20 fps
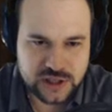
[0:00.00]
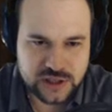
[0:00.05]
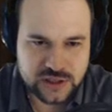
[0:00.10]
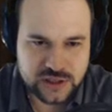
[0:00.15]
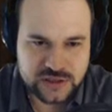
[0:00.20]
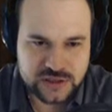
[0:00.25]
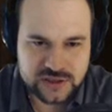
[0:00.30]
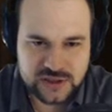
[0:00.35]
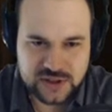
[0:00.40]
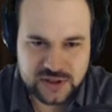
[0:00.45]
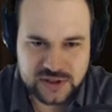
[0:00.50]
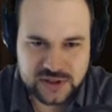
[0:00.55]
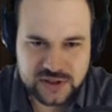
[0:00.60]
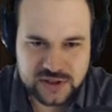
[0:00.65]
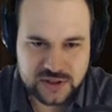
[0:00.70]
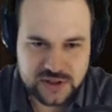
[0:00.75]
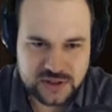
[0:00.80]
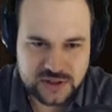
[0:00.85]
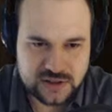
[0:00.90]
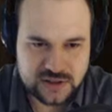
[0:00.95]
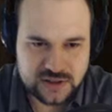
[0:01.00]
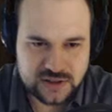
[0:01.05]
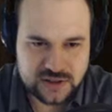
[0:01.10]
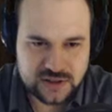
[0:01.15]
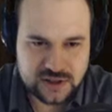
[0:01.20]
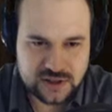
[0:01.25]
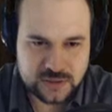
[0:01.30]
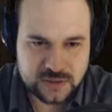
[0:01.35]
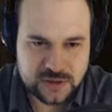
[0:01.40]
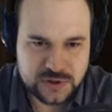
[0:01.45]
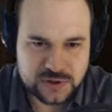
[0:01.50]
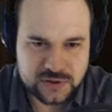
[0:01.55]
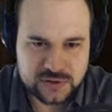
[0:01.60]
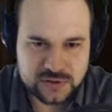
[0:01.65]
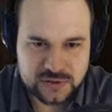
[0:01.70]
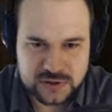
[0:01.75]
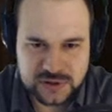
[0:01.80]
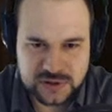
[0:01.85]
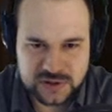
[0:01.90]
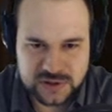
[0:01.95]
His son,
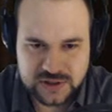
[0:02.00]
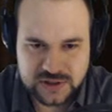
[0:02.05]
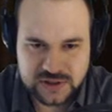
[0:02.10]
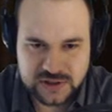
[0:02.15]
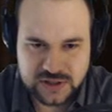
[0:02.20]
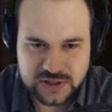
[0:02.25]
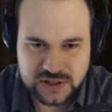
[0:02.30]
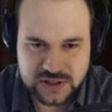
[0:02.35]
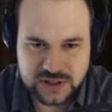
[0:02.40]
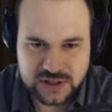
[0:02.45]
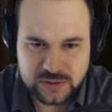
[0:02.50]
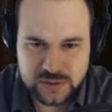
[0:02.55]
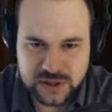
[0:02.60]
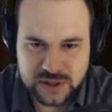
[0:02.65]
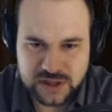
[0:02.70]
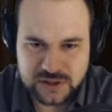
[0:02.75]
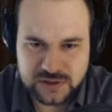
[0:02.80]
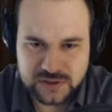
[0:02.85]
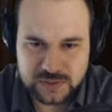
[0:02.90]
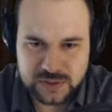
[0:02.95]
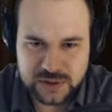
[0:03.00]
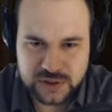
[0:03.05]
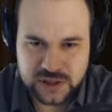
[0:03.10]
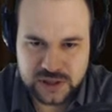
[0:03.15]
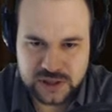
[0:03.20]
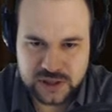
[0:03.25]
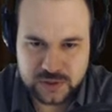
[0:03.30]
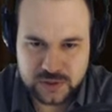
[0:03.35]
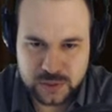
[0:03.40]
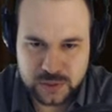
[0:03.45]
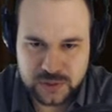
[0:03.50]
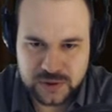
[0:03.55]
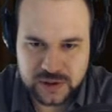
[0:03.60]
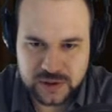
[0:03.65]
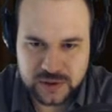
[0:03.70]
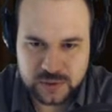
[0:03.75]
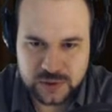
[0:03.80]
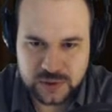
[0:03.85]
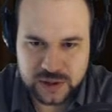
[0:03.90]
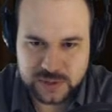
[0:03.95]
Zaman, will succeed him as planned. We will
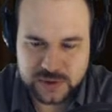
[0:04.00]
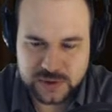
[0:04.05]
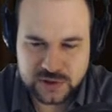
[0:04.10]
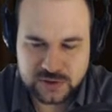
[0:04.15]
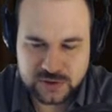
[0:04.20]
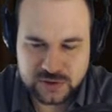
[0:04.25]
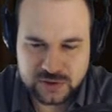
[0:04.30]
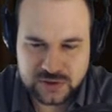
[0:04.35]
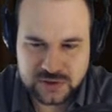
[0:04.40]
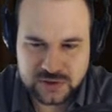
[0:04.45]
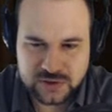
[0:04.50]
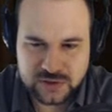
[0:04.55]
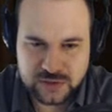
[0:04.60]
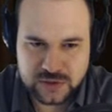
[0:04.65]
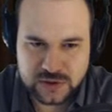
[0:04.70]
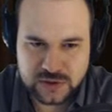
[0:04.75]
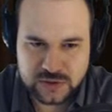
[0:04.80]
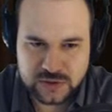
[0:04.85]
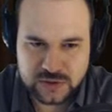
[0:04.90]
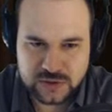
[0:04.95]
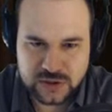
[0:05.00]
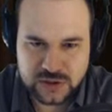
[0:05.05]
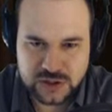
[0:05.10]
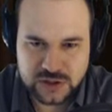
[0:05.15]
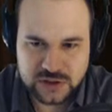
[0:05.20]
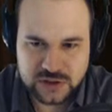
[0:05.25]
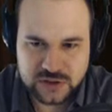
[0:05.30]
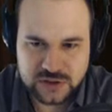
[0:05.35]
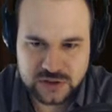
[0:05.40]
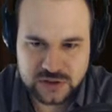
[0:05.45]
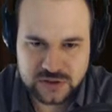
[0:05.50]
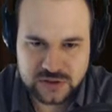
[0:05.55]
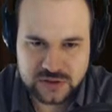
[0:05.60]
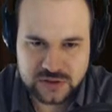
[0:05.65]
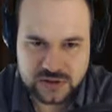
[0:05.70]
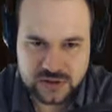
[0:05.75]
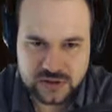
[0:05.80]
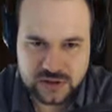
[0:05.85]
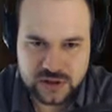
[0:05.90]
then be able to resume negotiations.